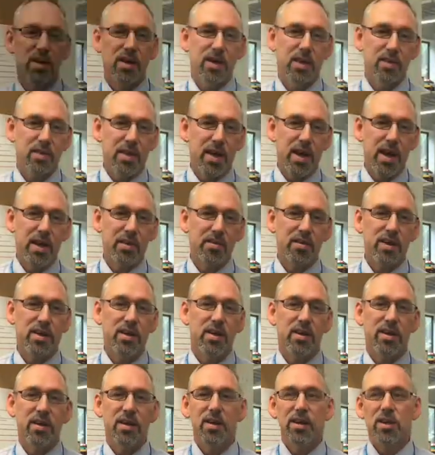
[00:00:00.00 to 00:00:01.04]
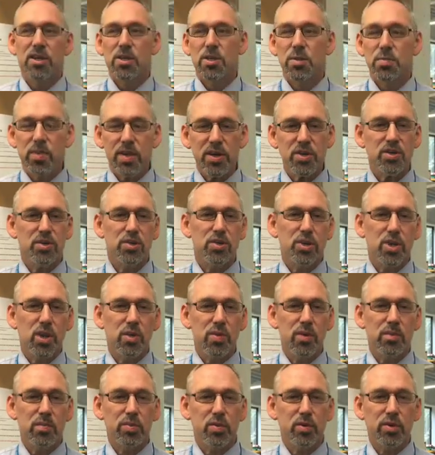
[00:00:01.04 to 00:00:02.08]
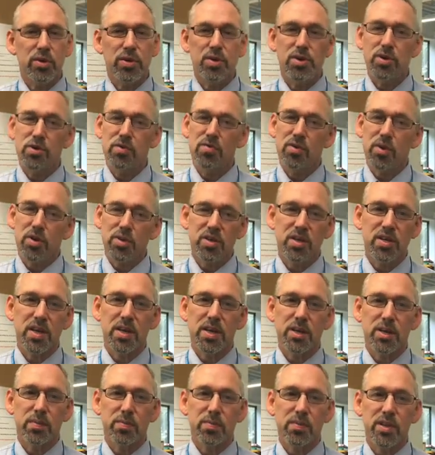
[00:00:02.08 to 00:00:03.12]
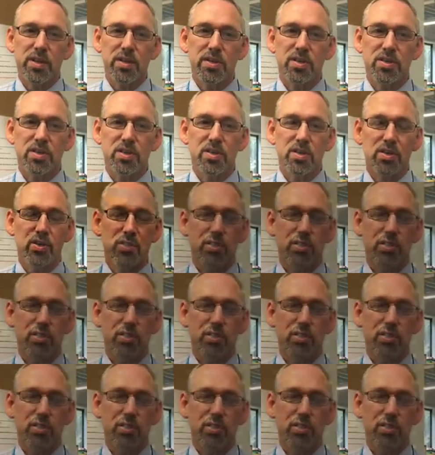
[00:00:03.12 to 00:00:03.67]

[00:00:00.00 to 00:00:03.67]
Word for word: in the area, especially new employers who've not taken apprentices on